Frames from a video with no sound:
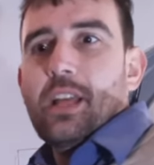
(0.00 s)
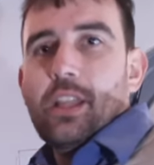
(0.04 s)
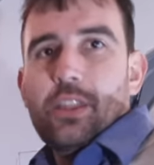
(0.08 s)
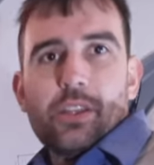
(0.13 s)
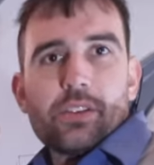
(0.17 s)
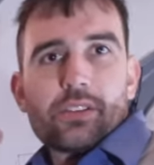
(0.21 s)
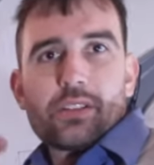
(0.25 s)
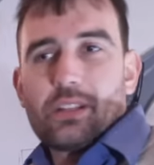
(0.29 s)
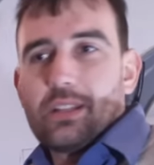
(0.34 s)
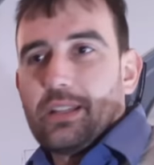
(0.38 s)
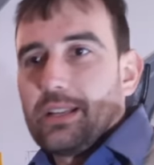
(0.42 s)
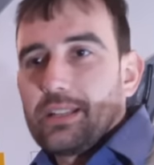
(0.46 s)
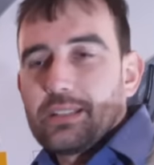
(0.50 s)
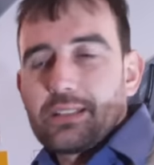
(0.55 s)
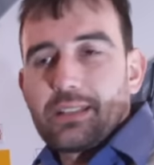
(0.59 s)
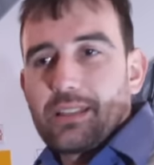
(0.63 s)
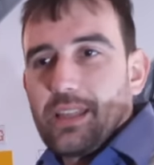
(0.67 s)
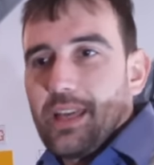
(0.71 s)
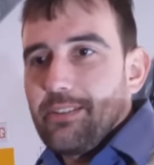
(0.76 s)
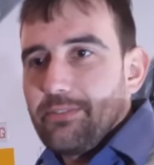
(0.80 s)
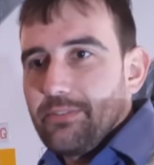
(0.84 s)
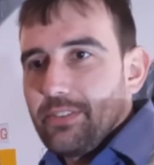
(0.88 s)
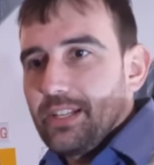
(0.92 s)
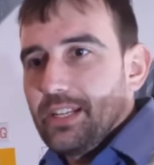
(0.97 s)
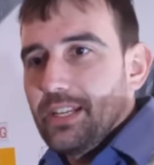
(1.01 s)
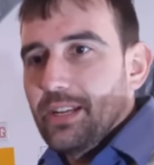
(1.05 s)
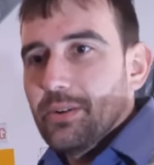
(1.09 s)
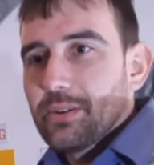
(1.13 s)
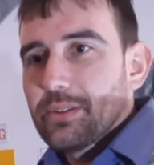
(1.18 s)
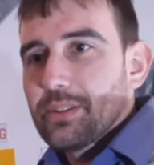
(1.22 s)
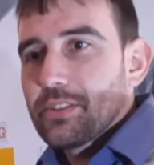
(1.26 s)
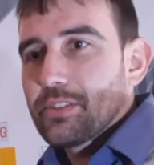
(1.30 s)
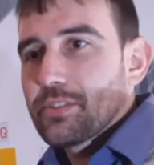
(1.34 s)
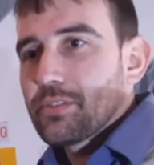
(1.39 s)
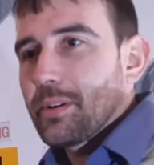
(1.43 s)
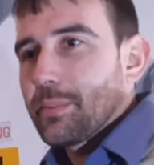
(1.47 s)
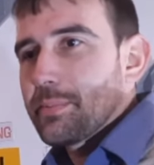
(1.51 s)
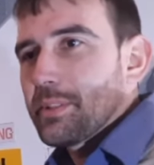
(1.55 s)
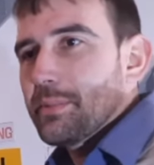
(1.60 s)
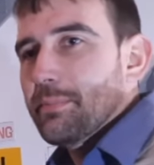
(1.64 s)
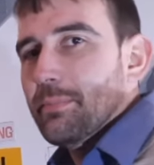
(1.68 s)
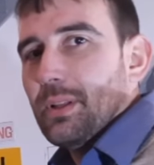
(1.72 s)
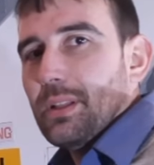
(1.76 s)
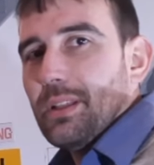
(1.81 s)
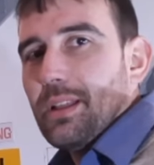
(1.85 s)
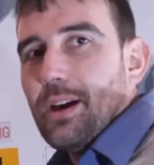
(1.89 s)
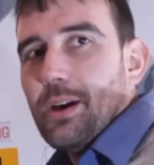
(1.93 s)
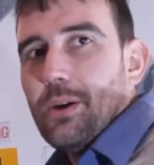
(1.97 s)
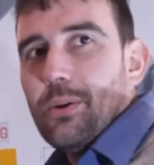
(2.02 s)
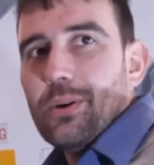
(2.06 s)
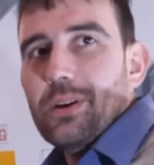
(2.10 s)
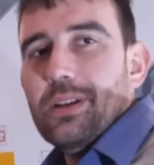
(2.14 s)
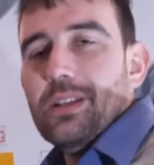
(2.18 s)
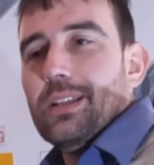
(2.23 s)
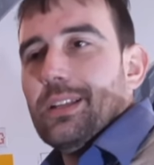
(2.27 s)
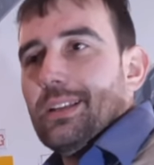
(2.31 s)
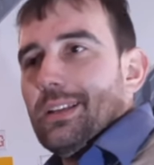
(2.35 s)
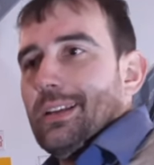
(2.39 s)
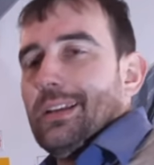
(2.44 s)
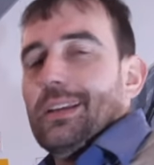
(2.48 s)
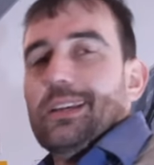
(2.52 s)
there's a link to that video in the description below.